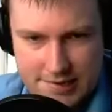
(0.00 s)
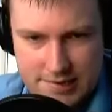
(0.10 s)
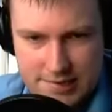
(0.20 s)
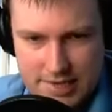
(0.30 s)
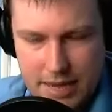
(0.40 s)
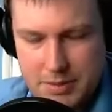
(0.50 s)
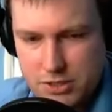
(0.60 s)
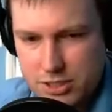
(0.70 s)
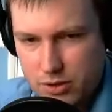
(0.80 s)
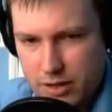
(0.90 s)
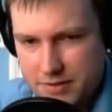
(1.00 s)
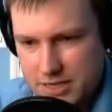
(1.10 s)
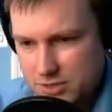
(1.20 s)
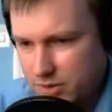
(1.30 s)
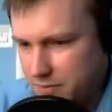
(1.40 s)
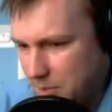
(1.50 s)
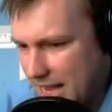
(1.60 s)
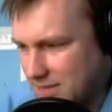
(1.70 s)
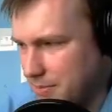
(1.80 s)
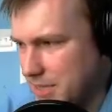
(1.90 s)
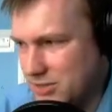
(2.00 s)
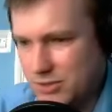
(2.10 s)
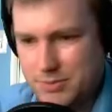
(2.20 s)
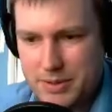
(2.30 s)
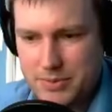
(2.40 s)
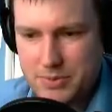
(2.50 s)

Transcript: Chemistry is quite fun as well for plasma missiles, but we'll